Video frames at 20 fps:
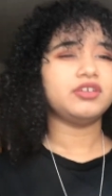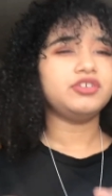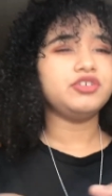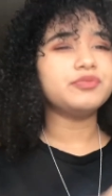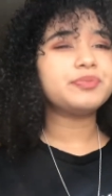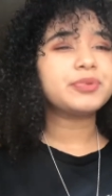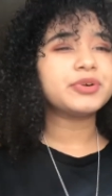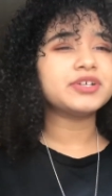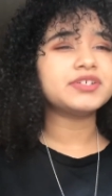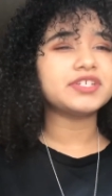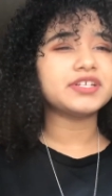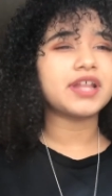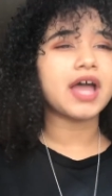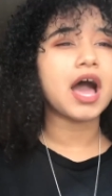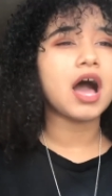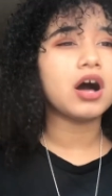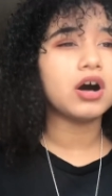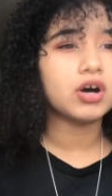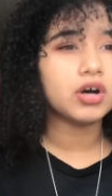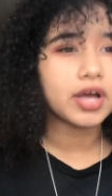you print it
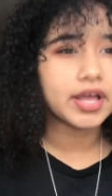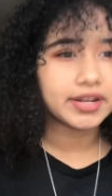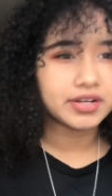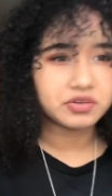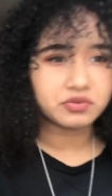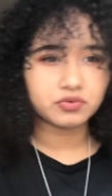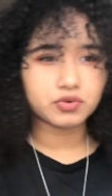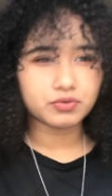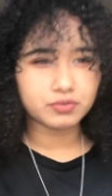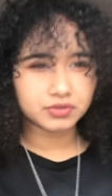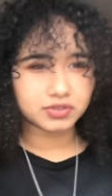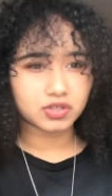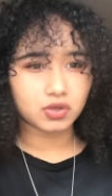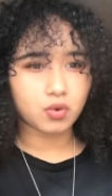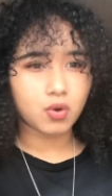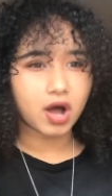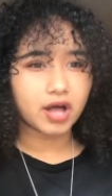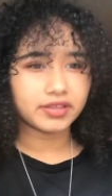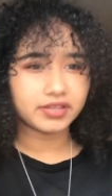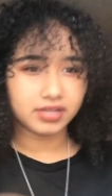out and it ruins the
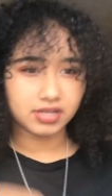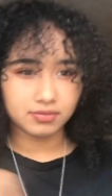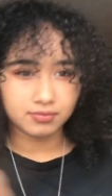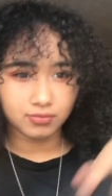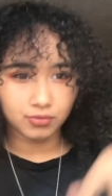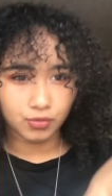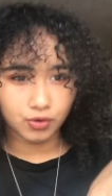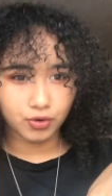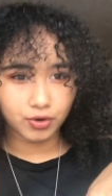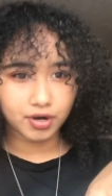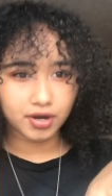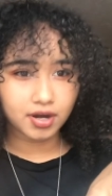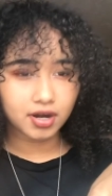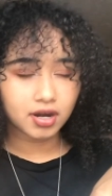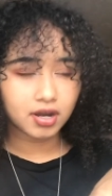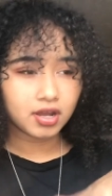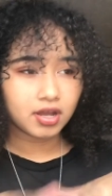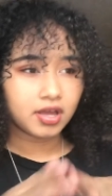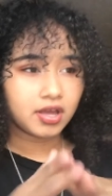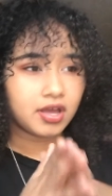quality
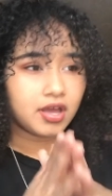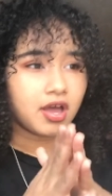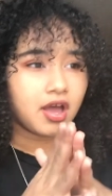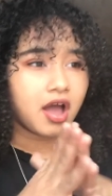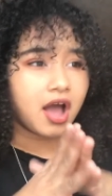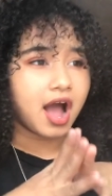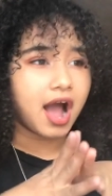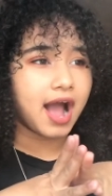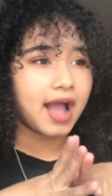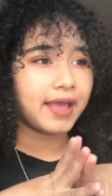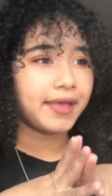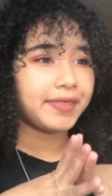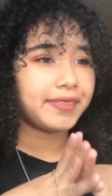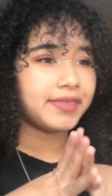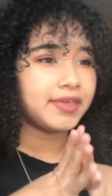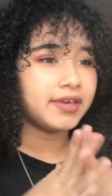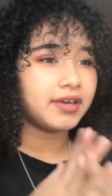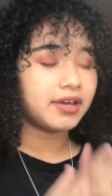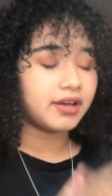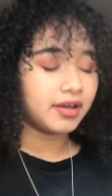more. I
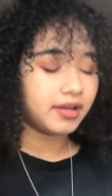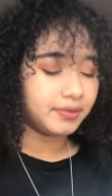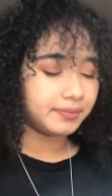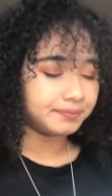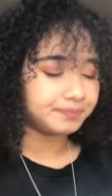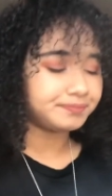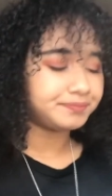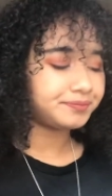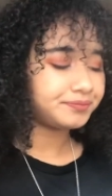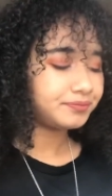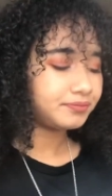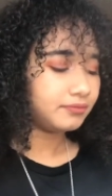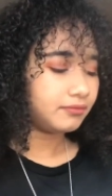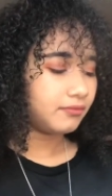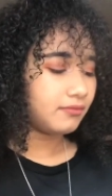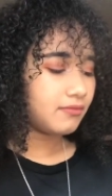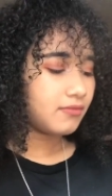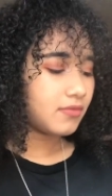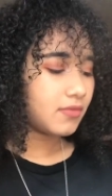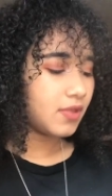think
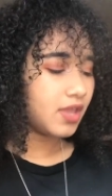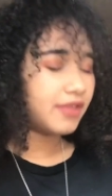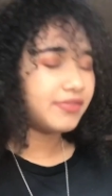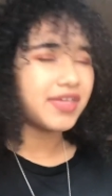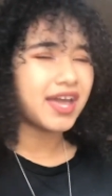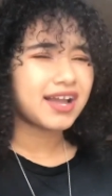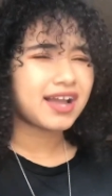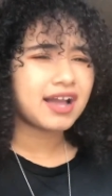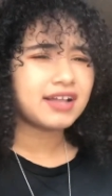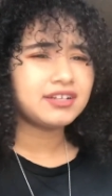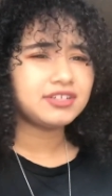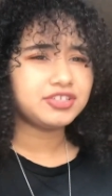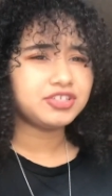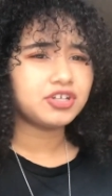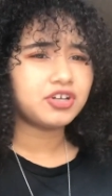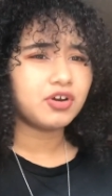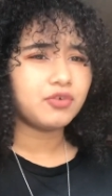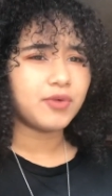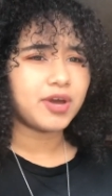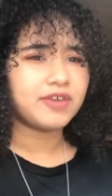that kind of
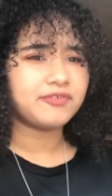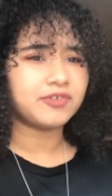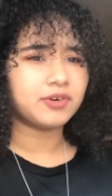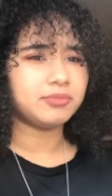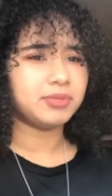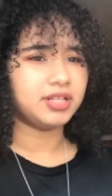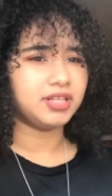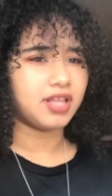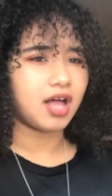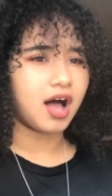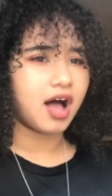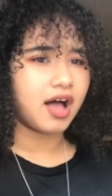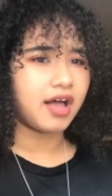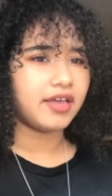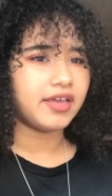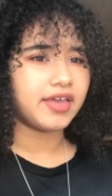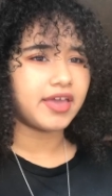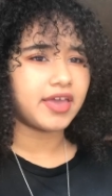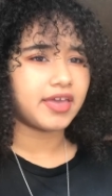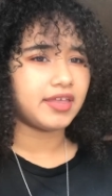took away from a
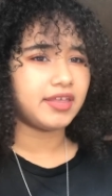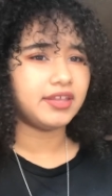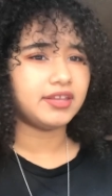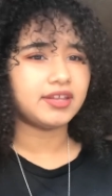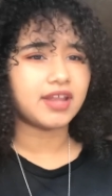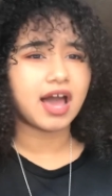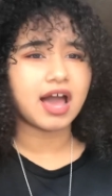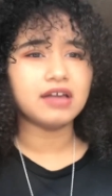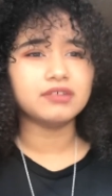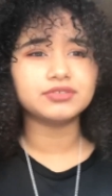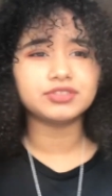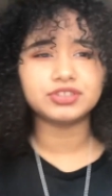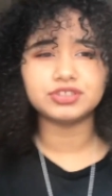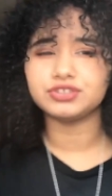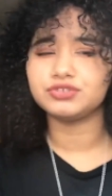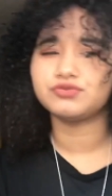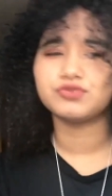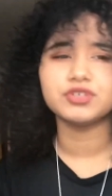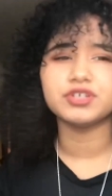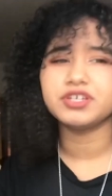lot, and I was
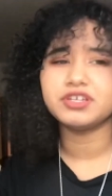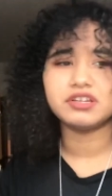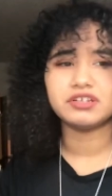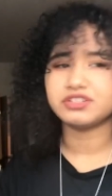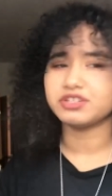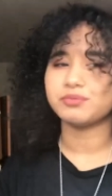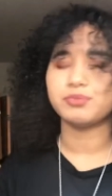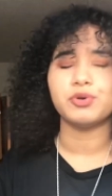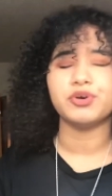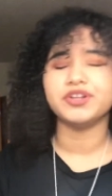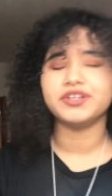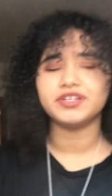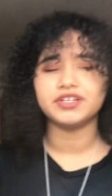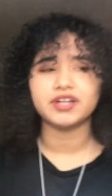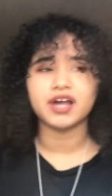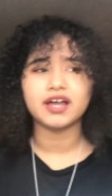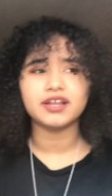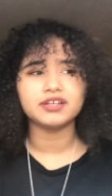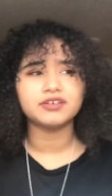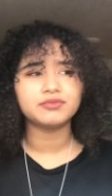just really
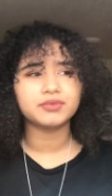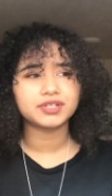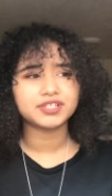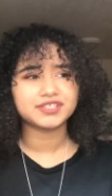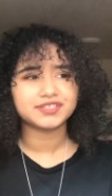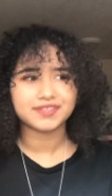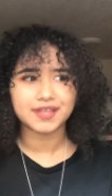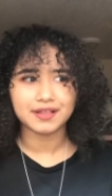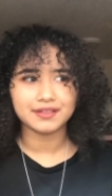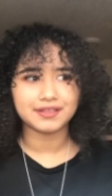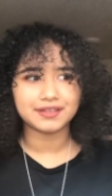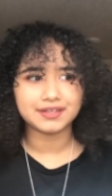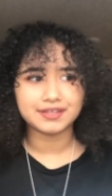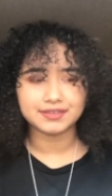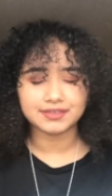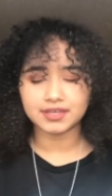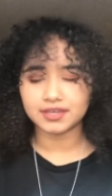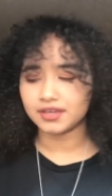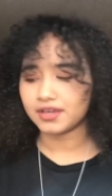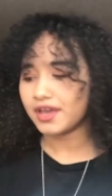disappointed. I didn't want to sell
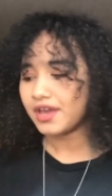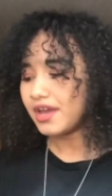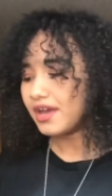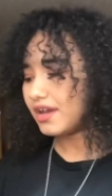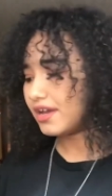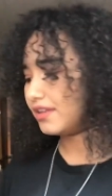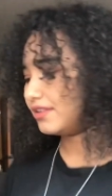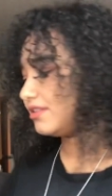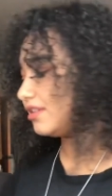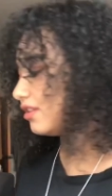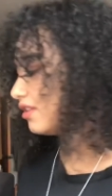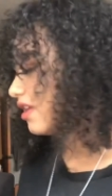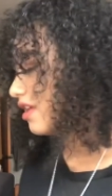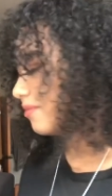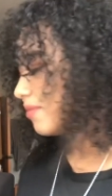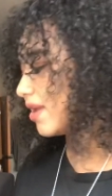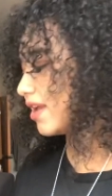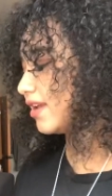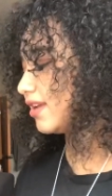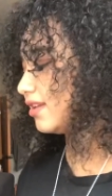anything until I
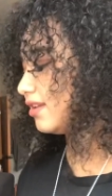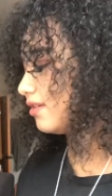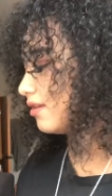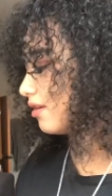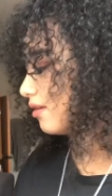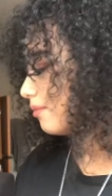made